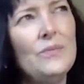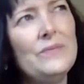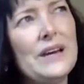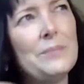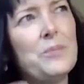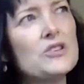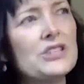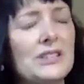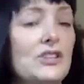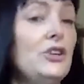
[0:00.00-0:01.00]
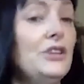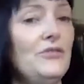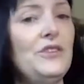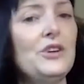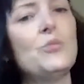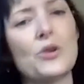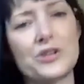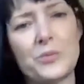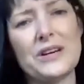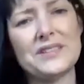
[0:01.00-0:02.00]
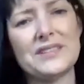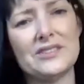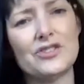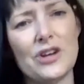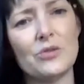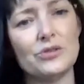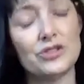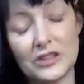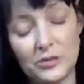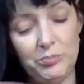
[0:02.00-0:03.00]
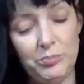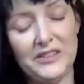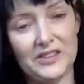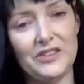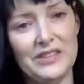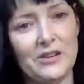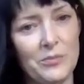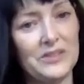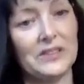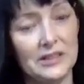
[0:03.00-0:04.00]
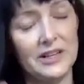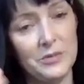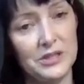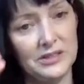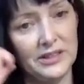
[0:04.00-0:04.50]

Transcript: That person could feel more depressed in general, just based on their misalignment.